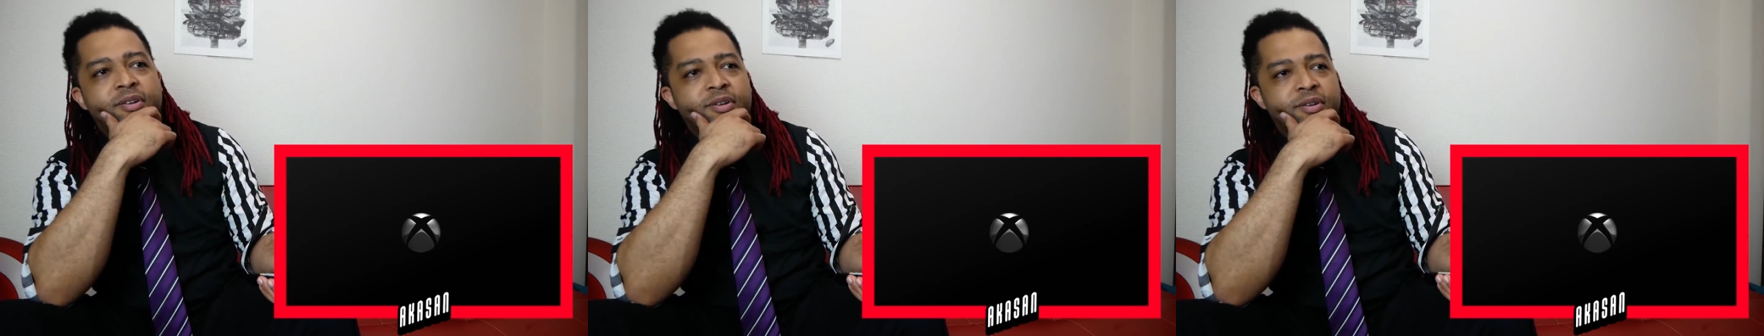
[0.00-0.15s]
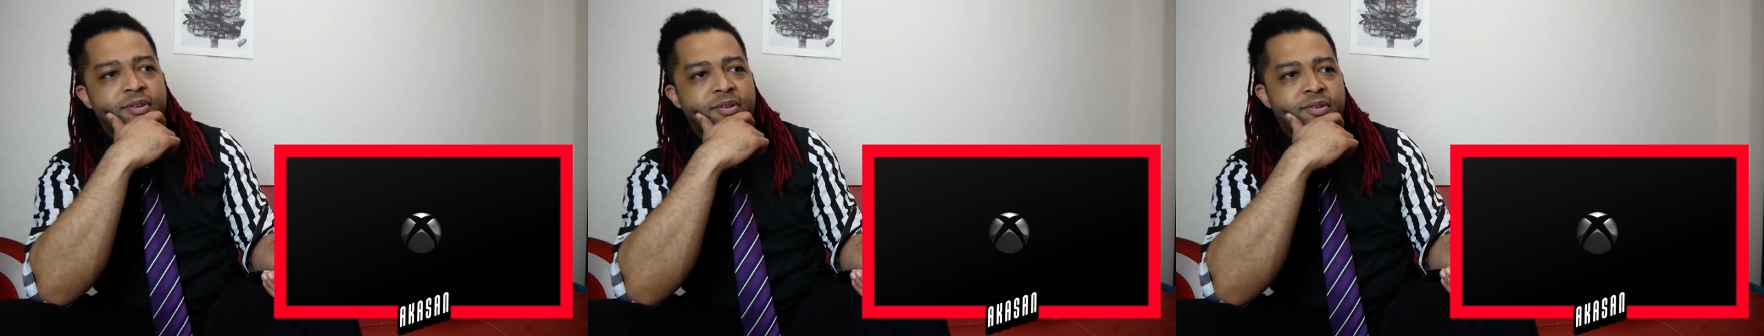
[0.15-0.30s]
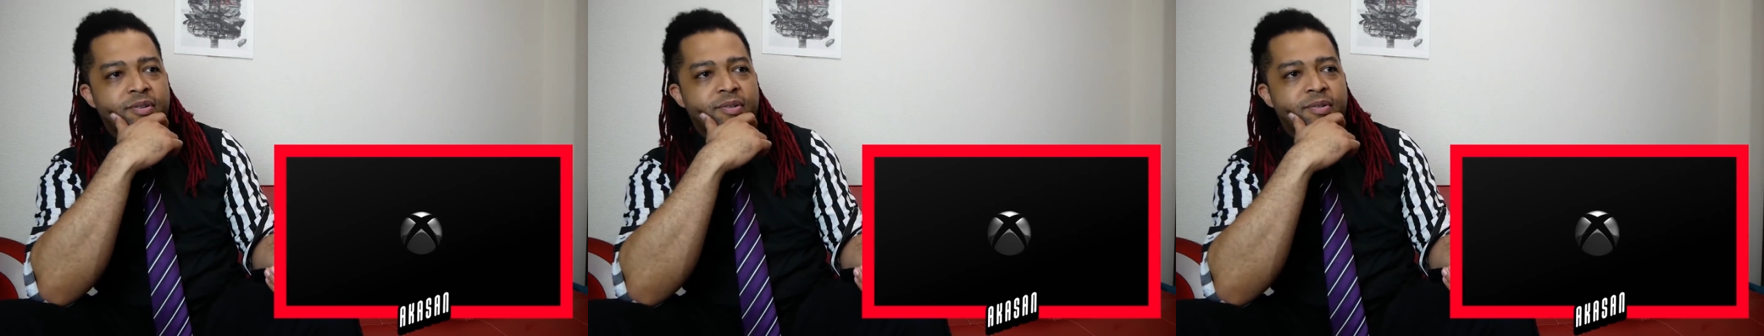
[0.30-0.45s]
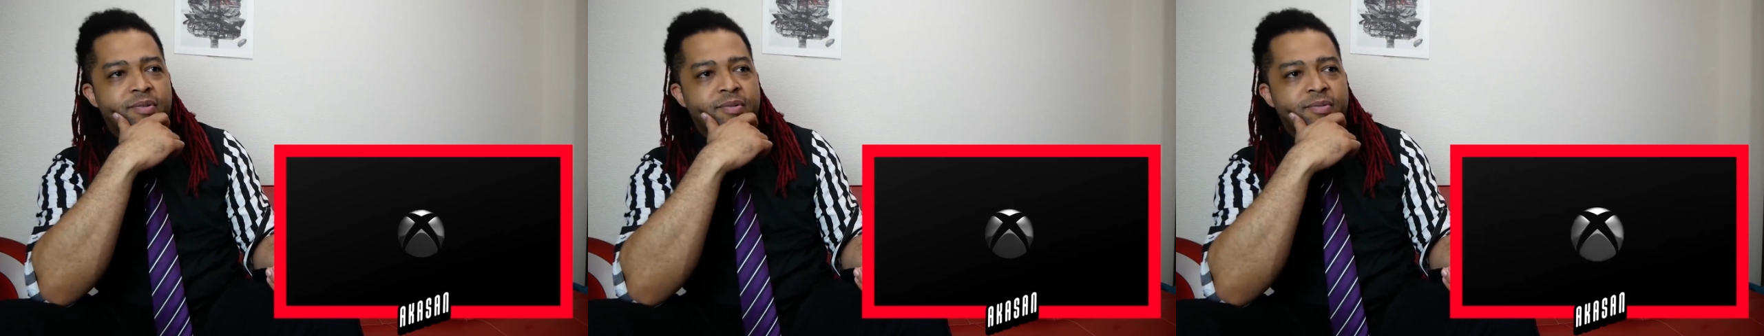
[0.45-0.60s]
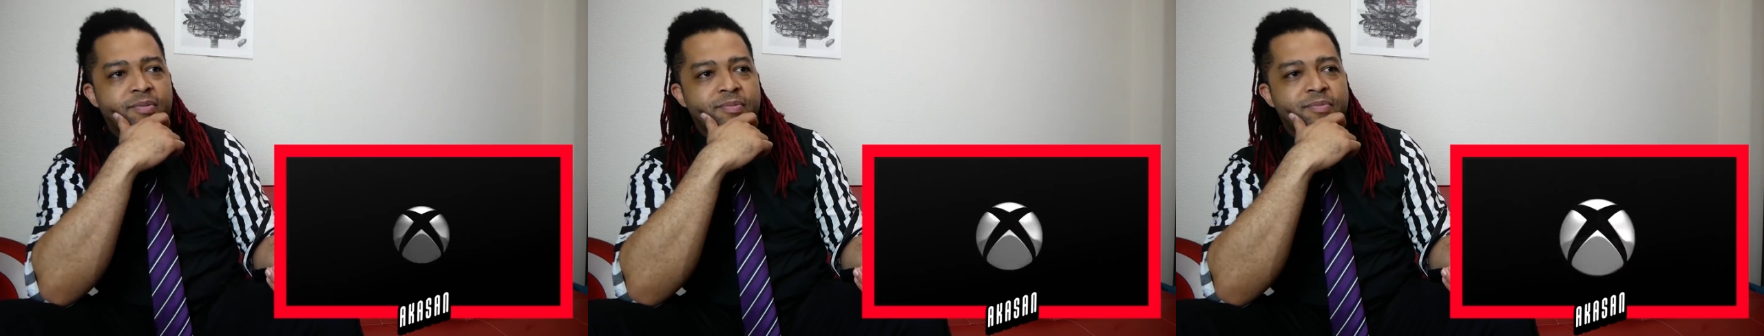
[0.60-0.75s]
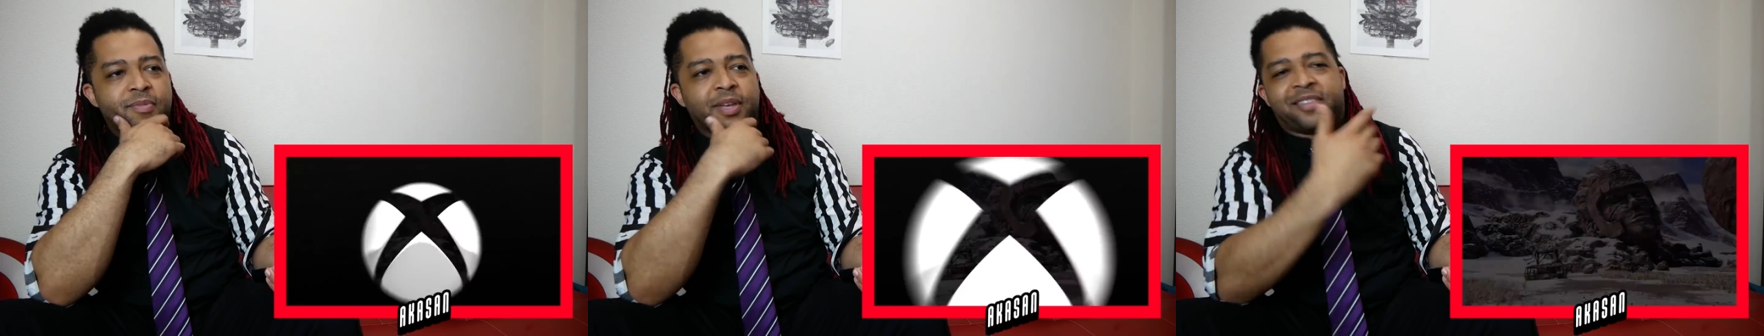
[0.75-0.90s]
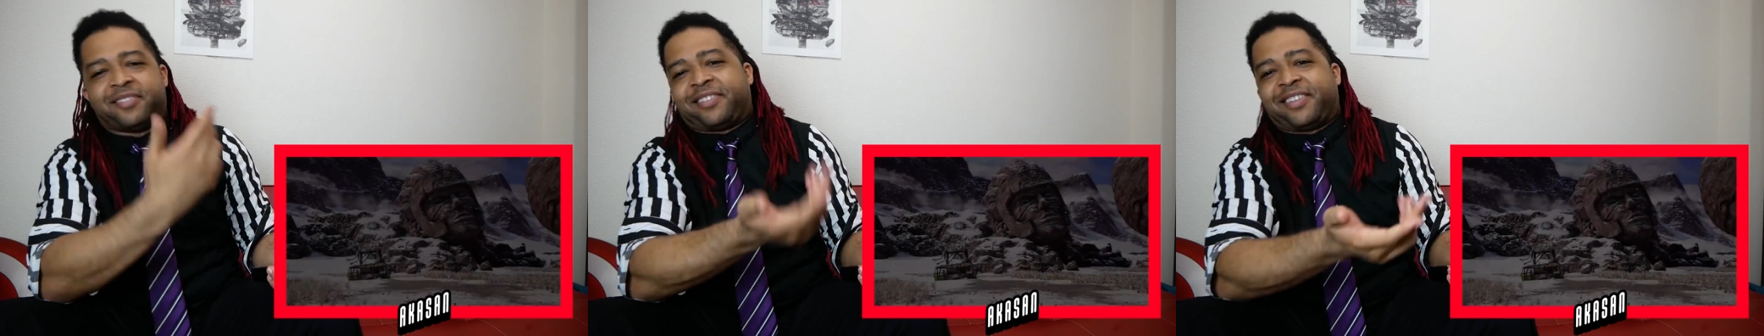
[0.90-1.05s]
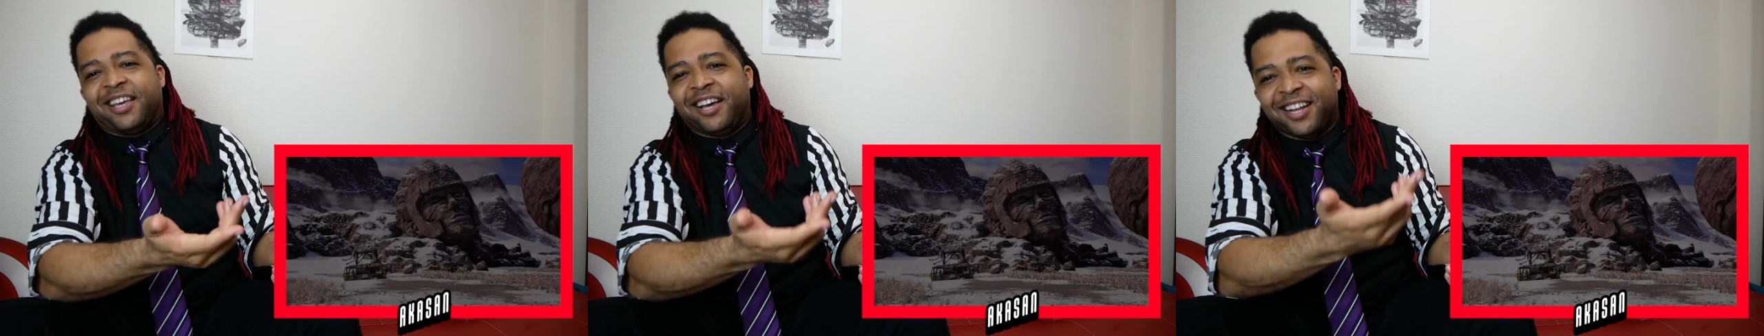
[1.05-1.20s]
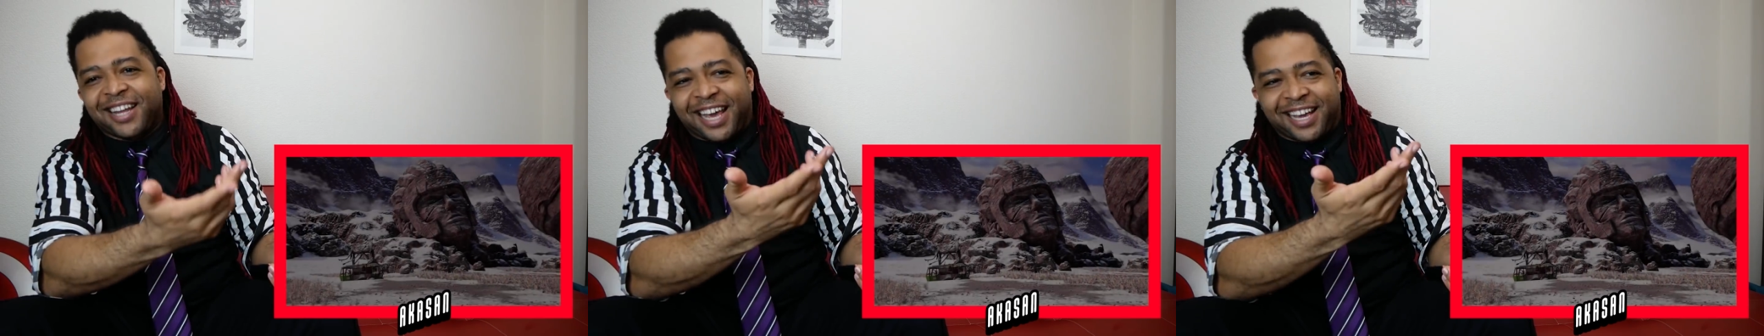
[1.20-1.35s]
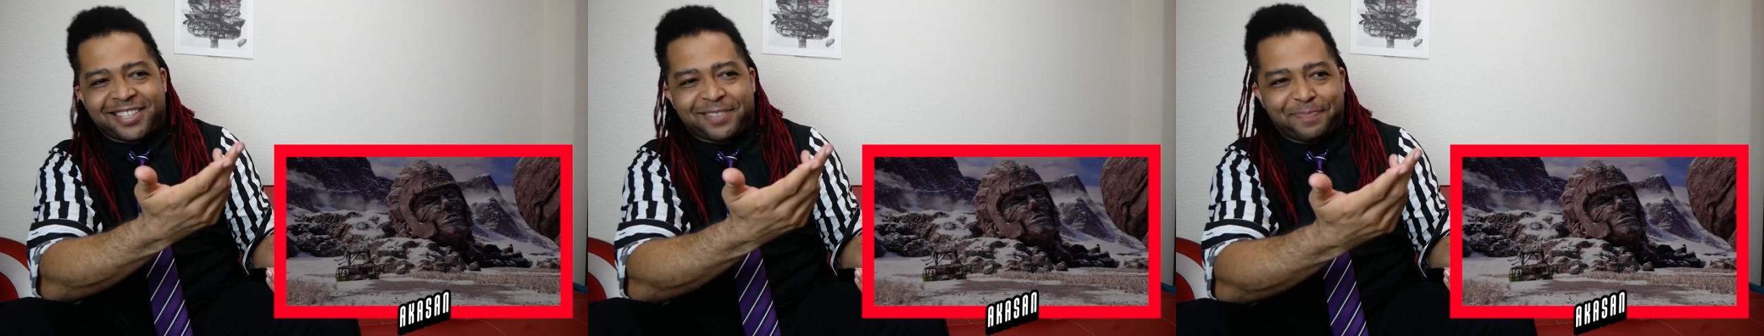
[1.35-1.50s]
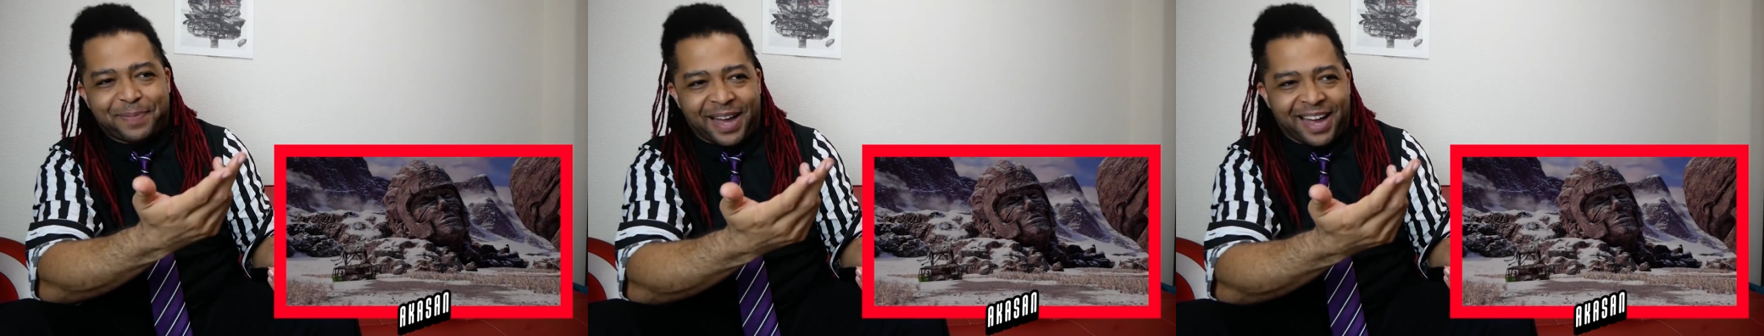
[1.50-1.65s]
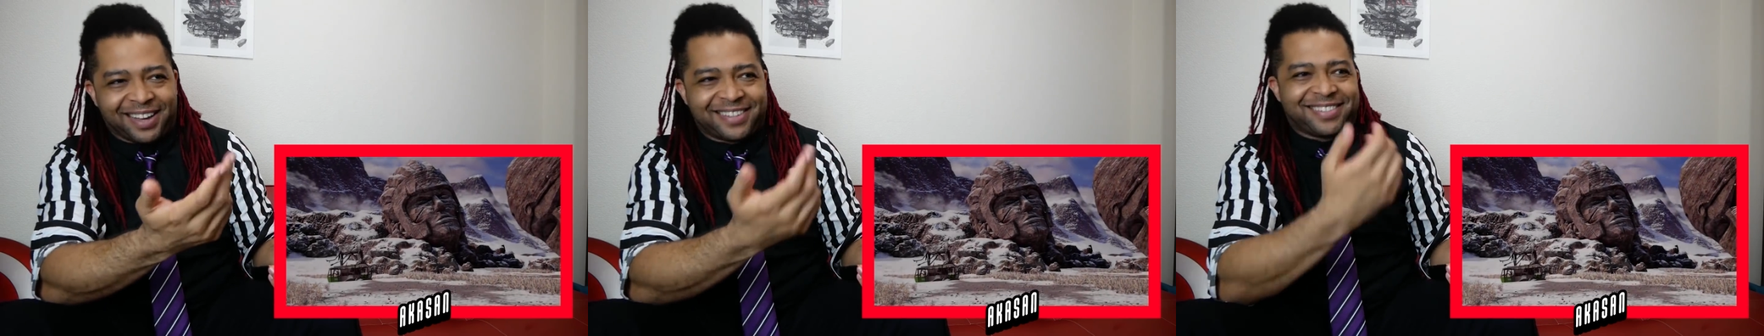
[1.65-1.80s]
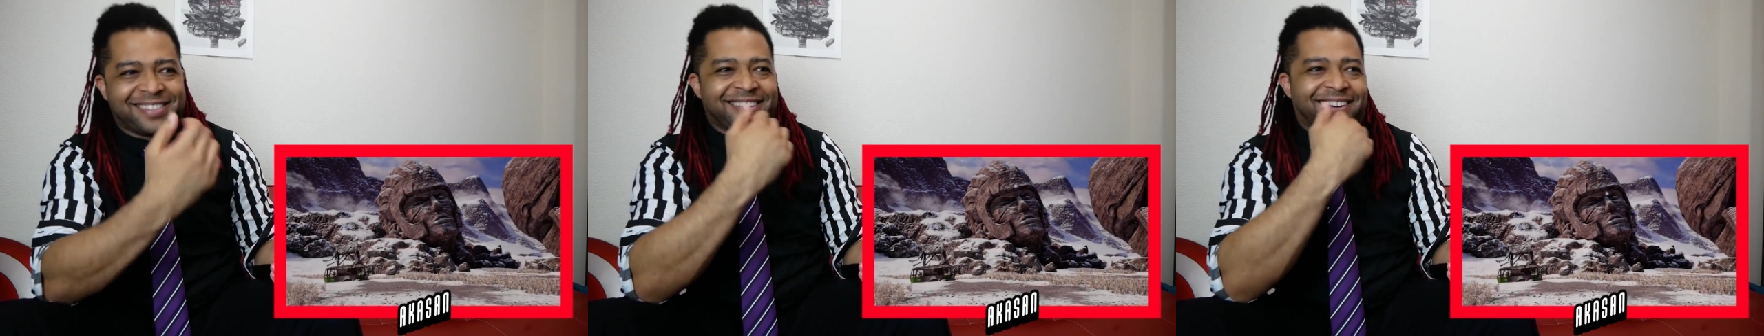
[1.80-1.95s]
It's still
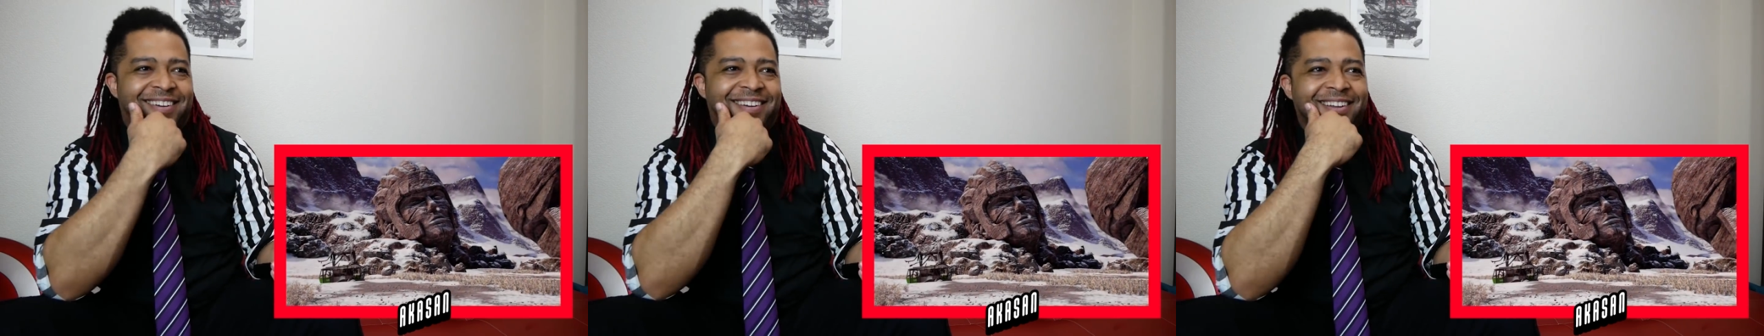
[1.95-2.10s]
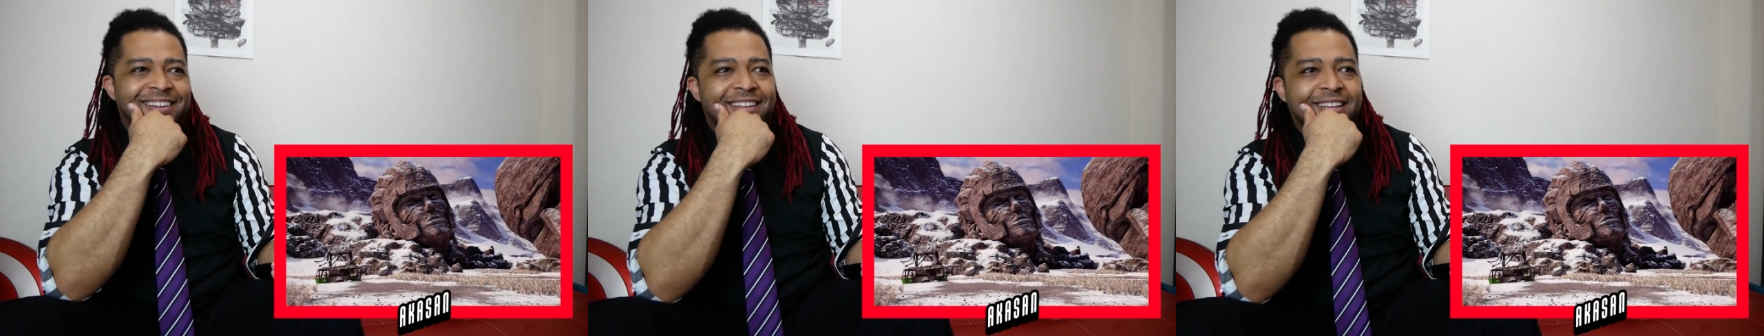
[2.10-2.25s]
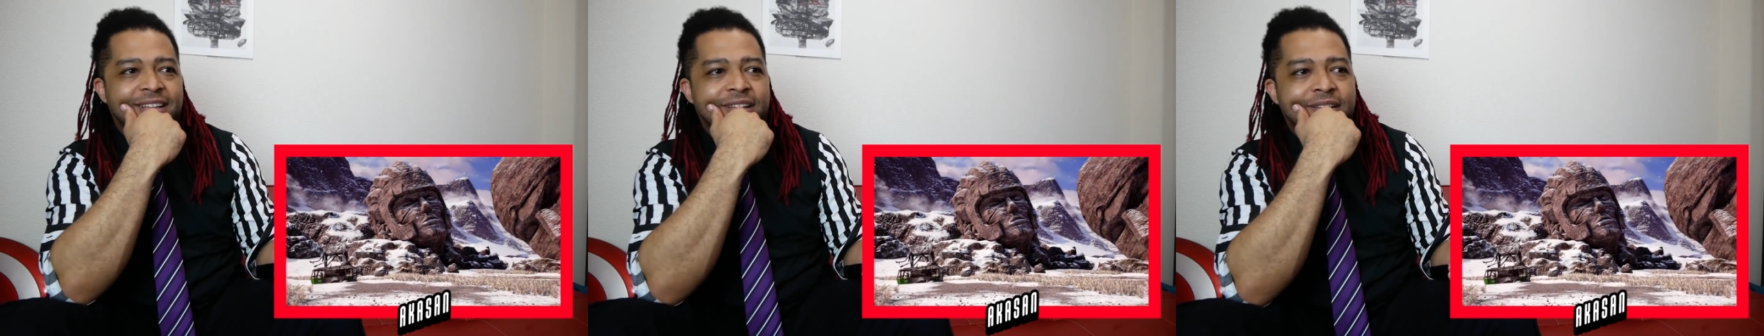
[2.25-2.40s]
Xbox, though!